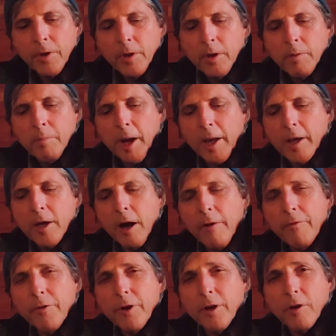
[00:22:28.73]
by
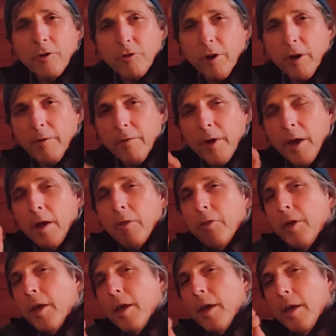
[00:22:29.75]
covering yourself.
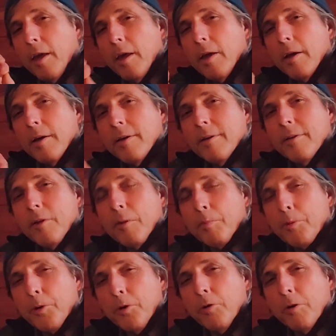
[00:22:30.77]
The, the
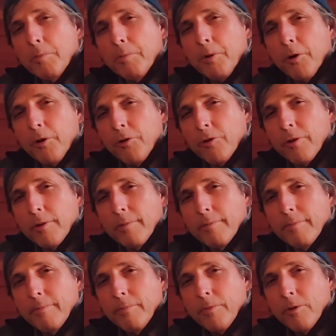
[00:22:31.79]
prudent
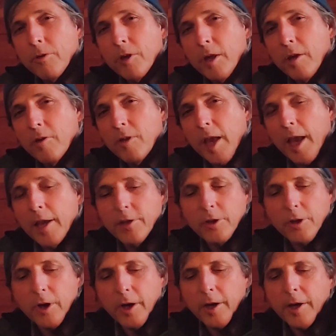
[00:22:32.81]
person sees
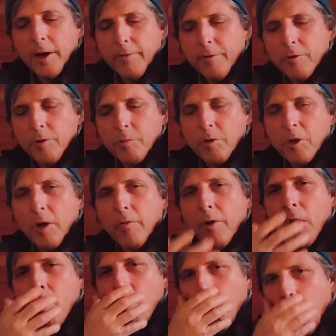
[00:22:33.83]
danger and covers himself.
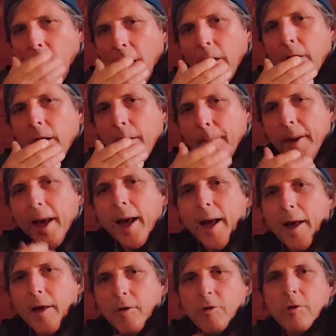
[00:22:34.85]
Wear a
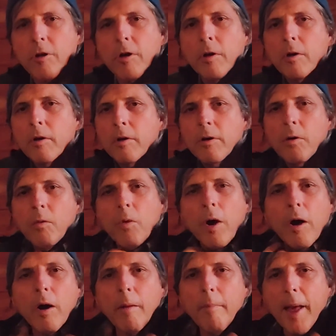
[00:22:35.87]
mask.
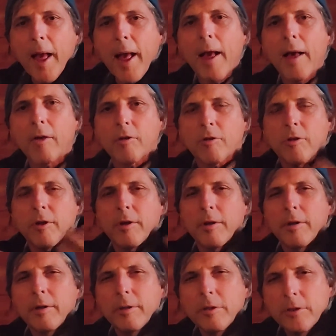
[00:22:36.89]
Wear a mask.
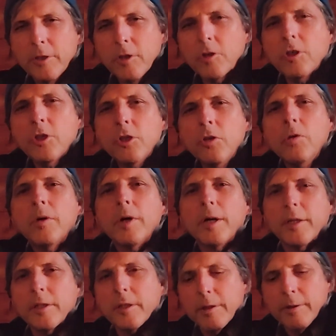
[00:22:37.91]
Just do
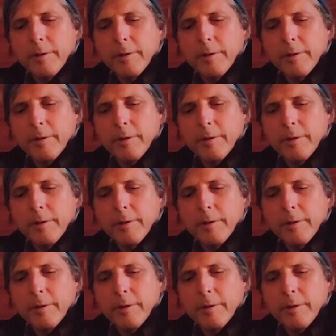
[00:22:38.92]
it.